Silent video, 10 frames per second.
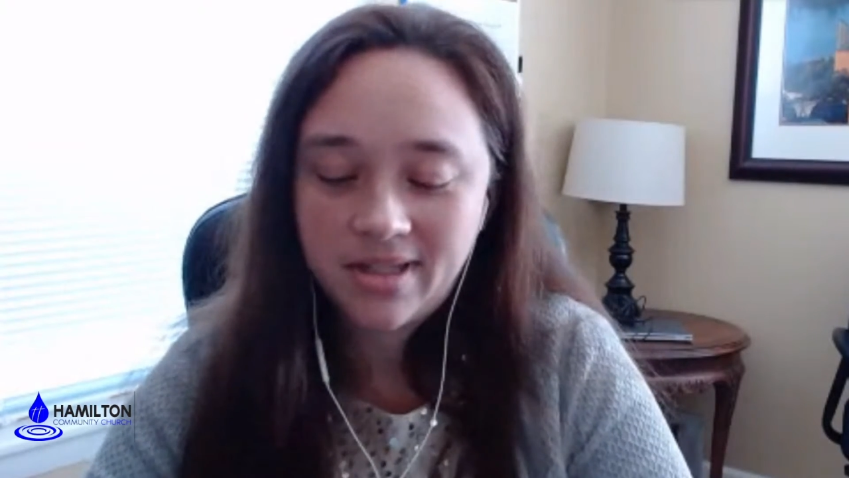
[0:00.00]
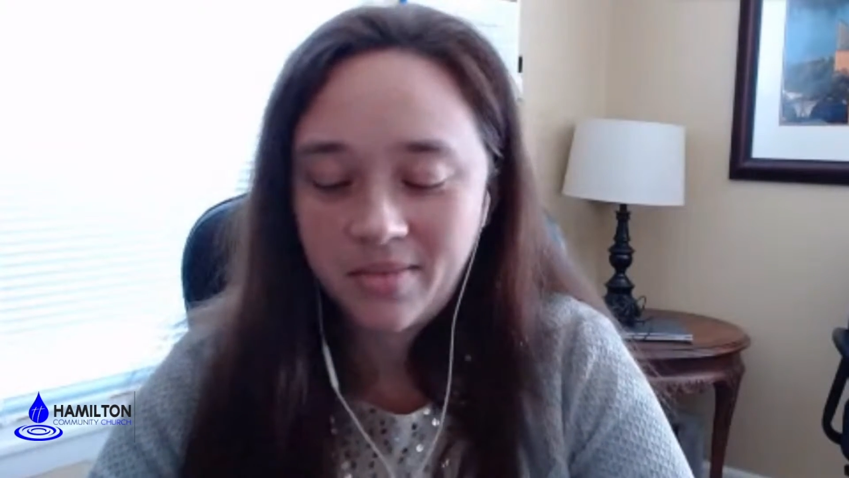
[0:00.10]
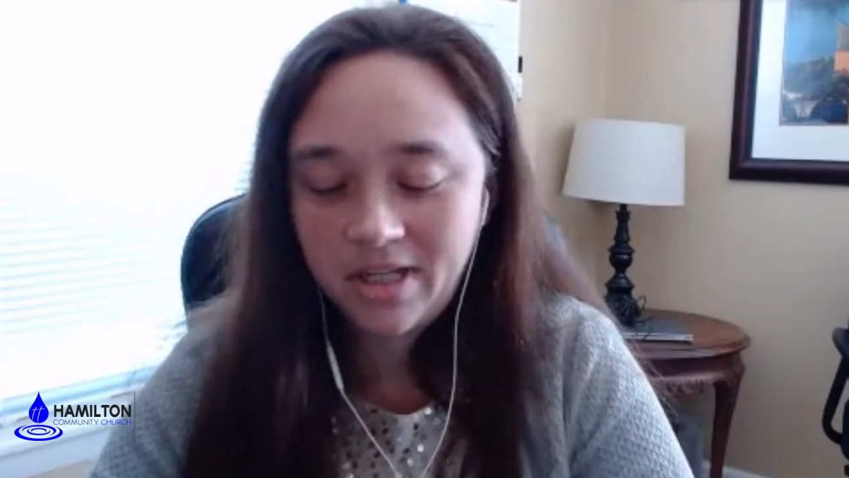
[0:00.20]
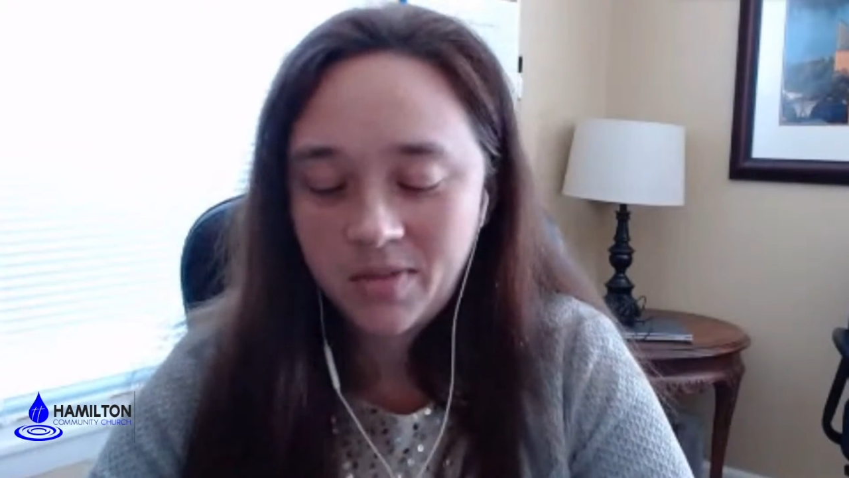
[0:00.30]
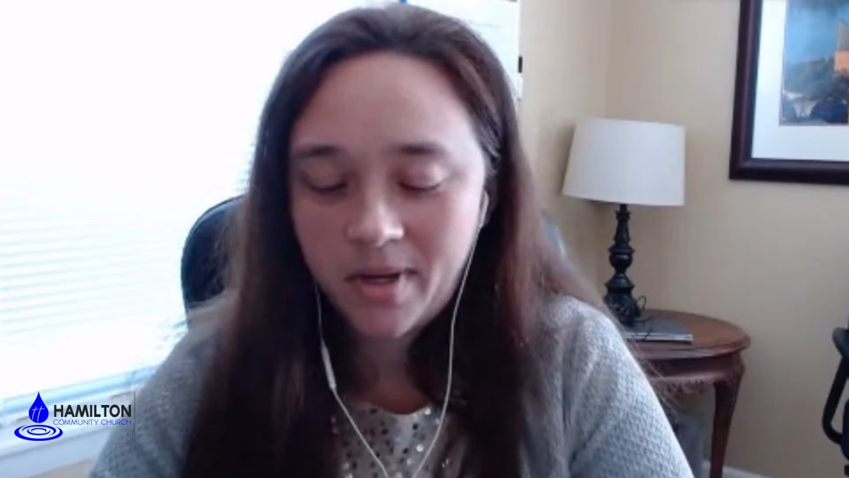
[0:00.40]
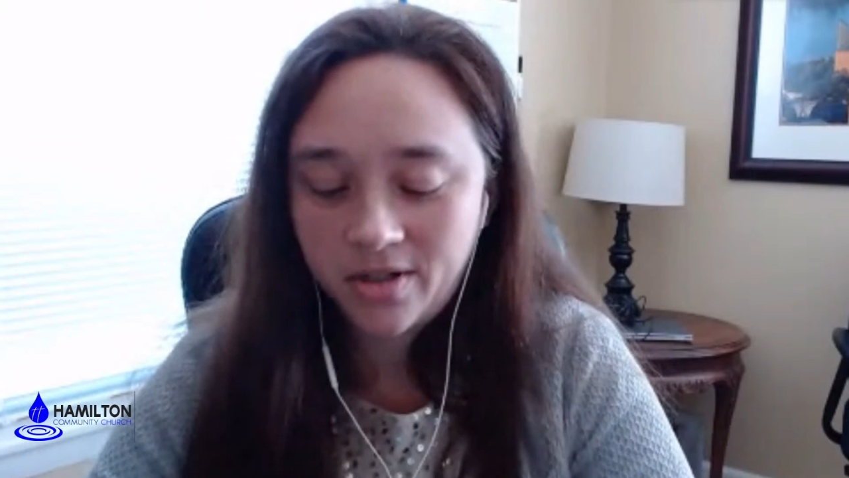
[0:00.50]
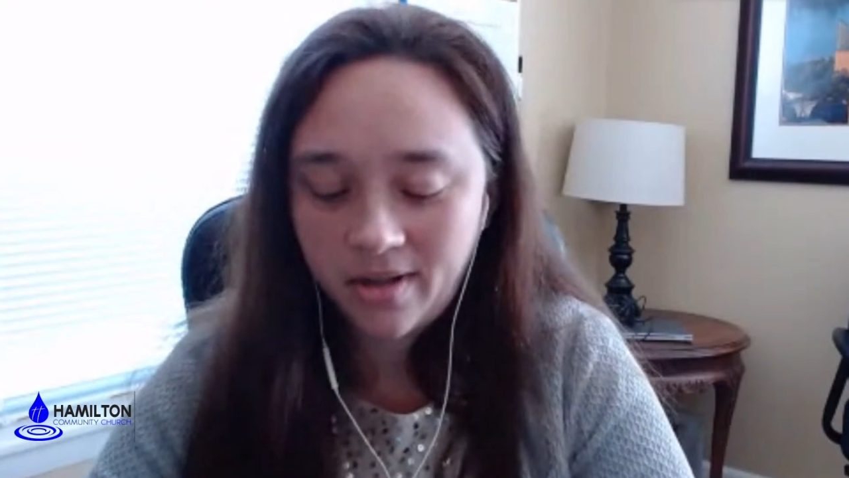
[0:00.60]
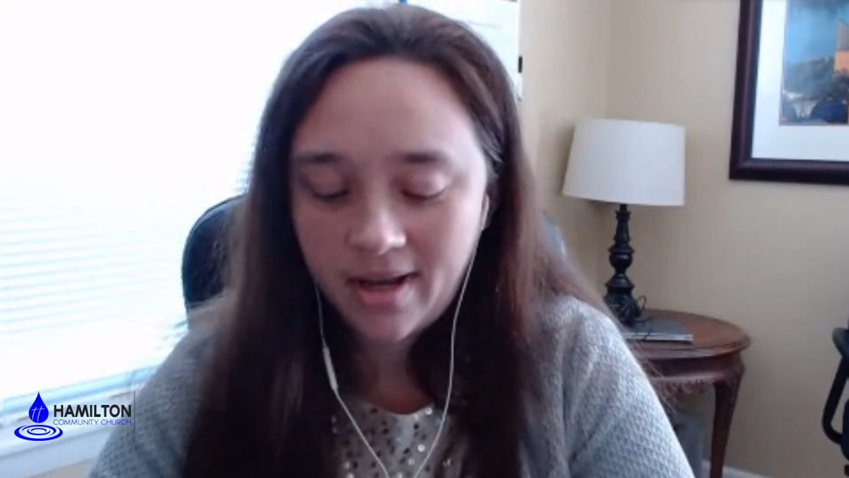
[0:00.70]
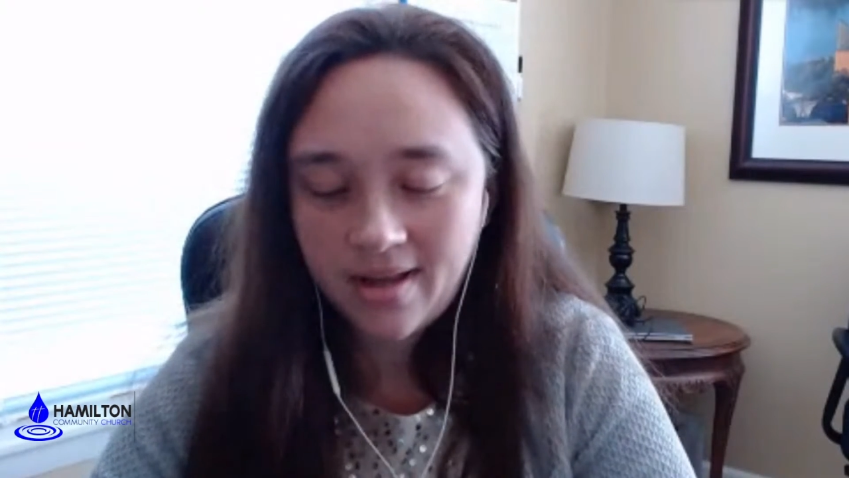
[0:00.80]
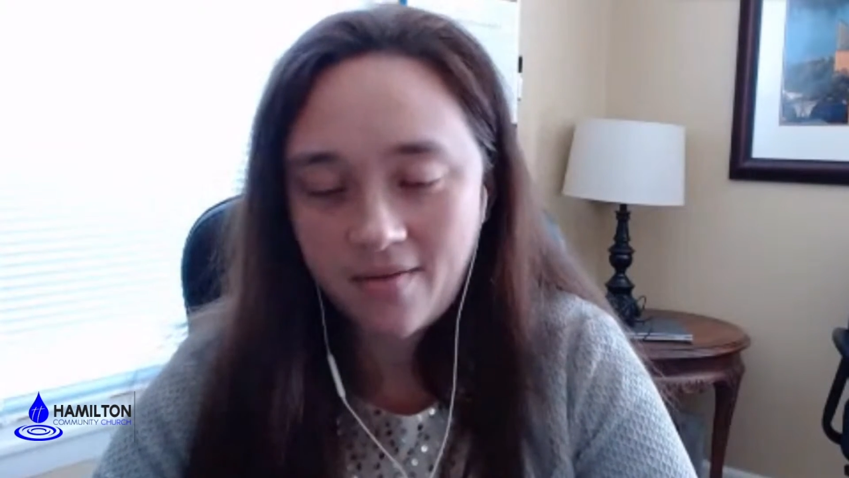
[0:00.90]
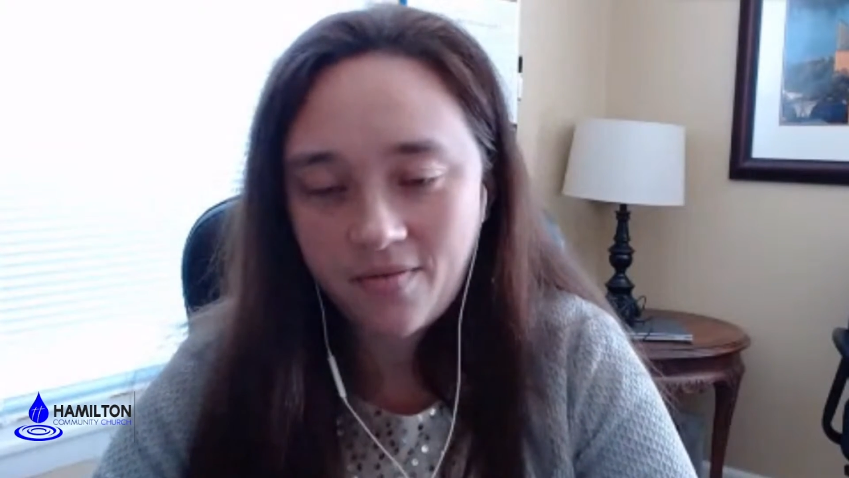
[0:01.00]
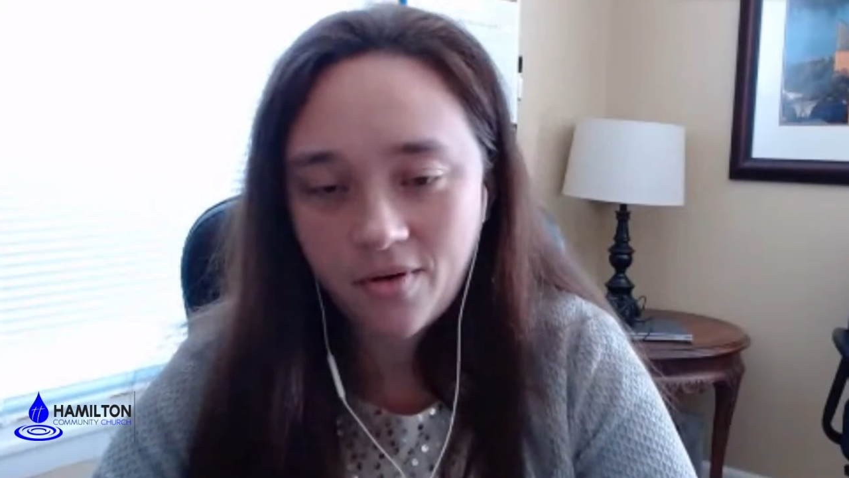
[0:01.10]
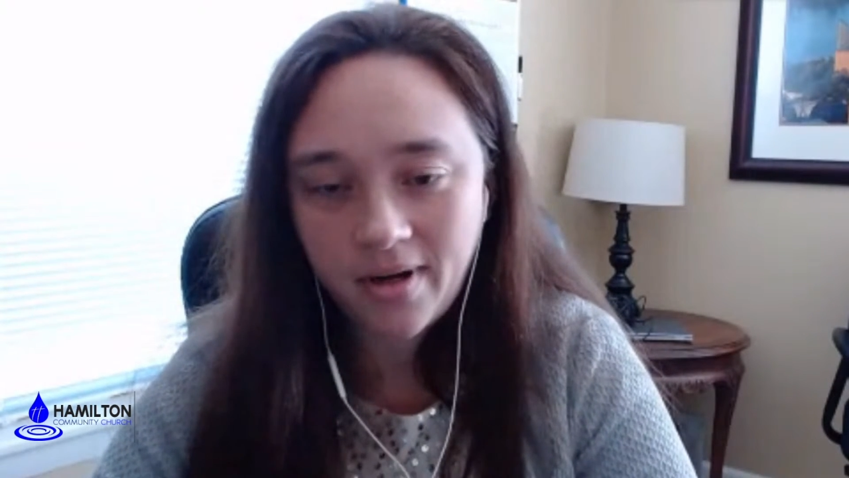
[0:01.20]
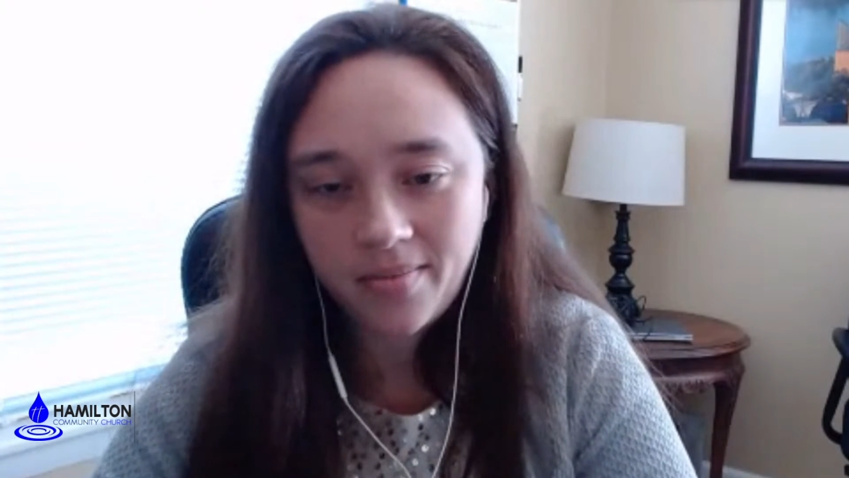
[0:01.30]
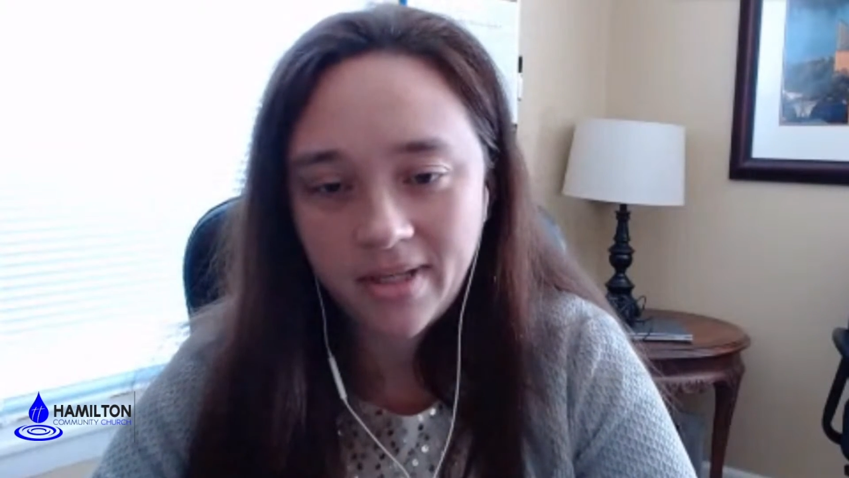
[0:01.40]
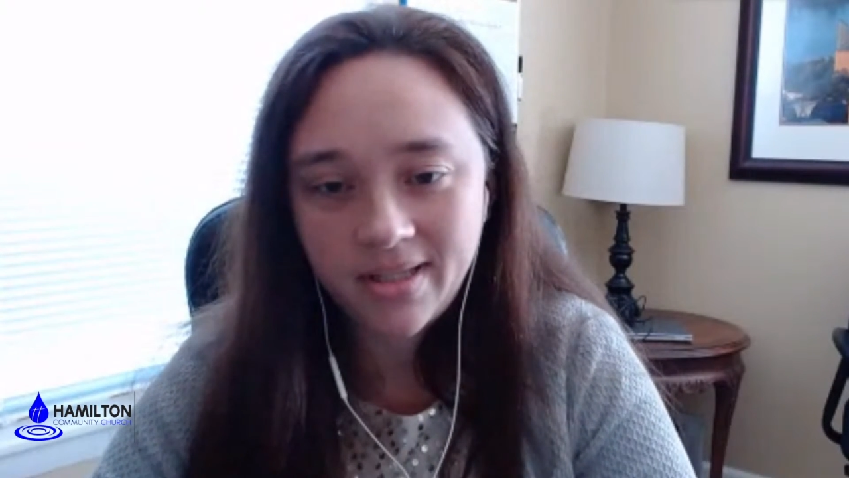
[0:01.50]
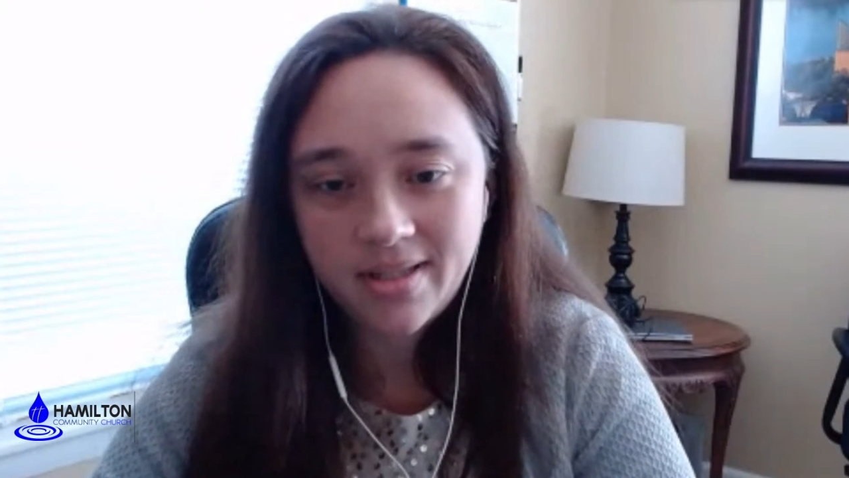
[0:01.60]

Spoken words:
something special like that for him.